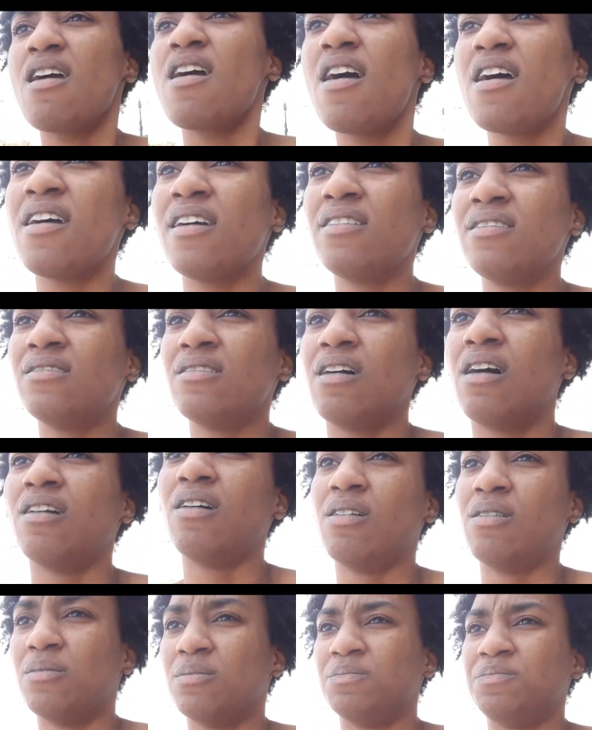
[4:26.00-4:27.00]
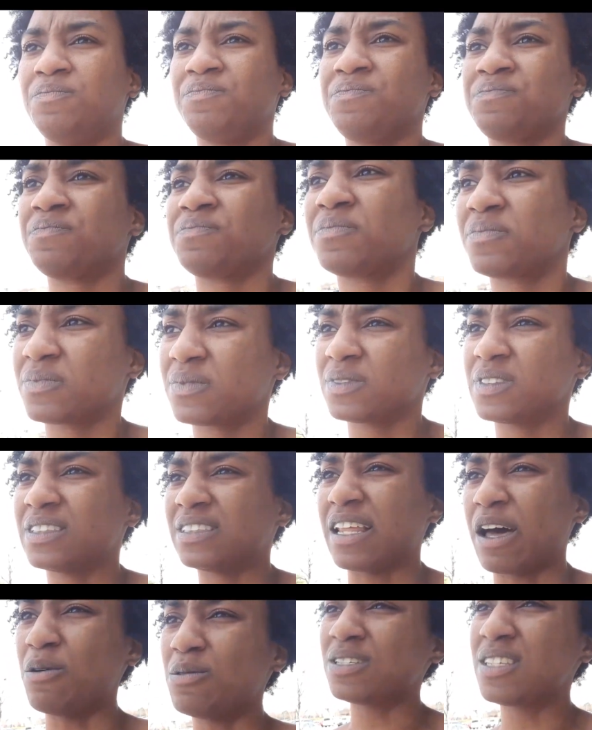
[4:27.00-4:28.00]
And
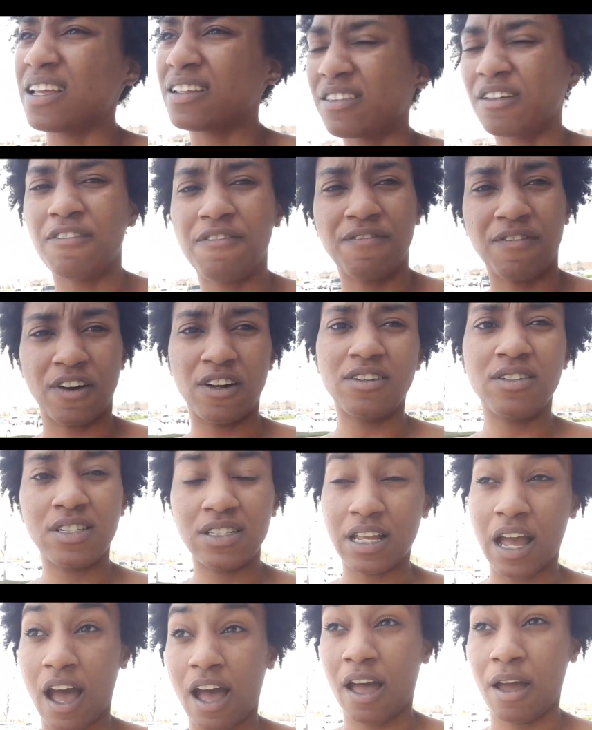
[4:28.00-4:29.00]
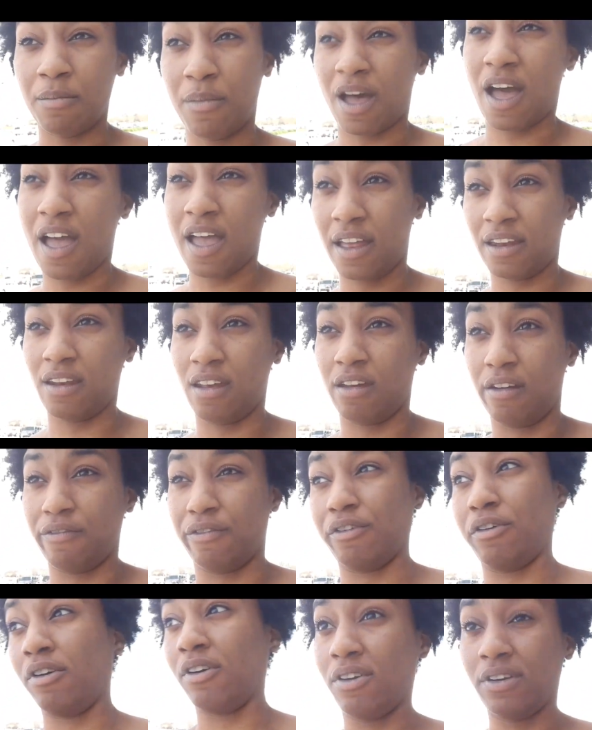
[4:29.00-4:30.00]
that was like the first time I had
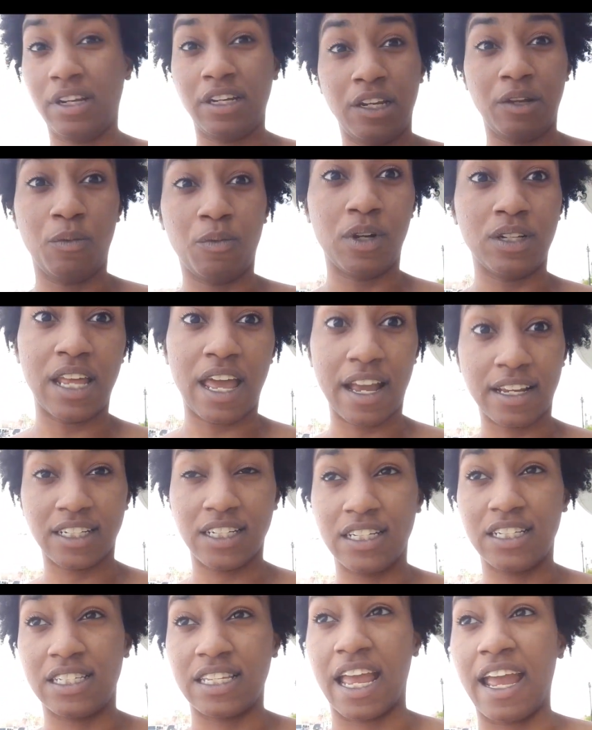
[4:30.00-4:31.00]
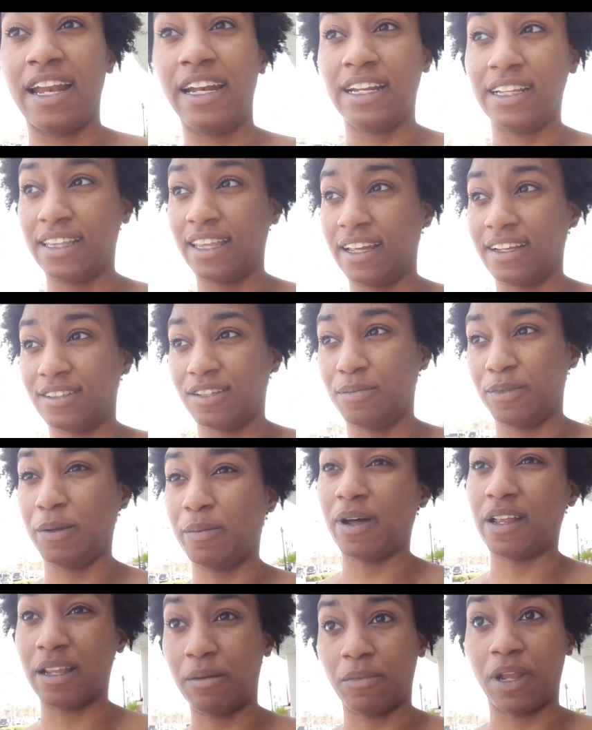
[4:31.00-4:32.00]
ever heard anyone actually say anything to me
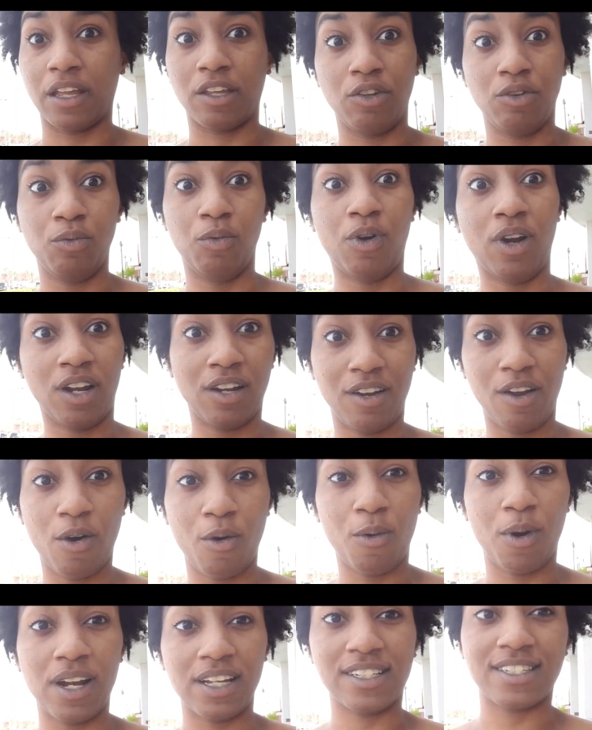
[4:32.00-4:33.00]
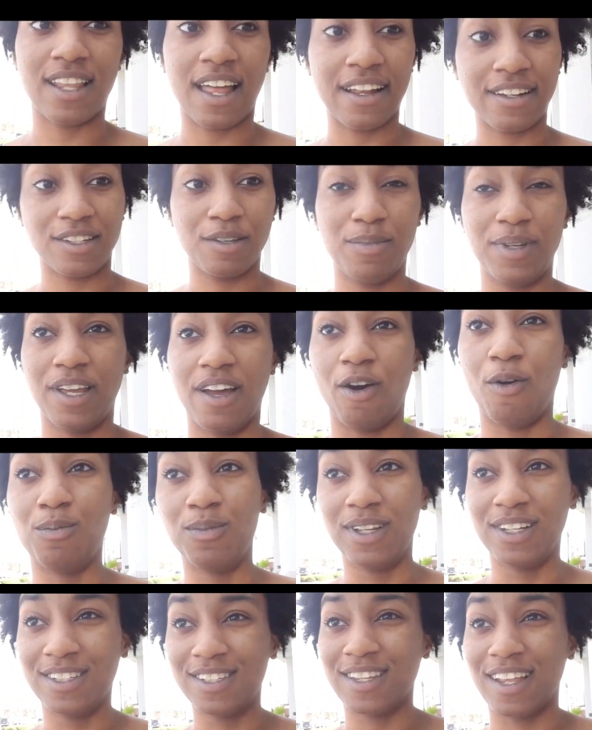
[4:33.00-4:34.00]
about it. I'm like, you want to know what it's like to be
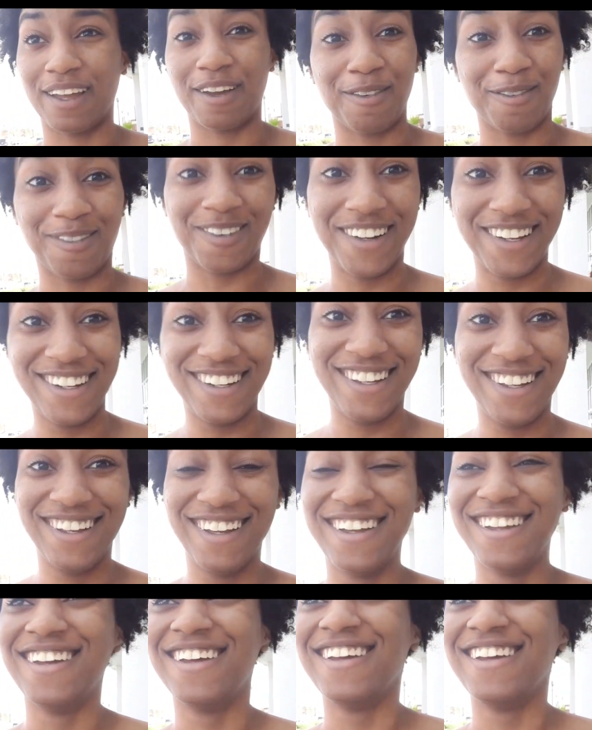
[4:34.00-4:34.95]
homeless? Like, really?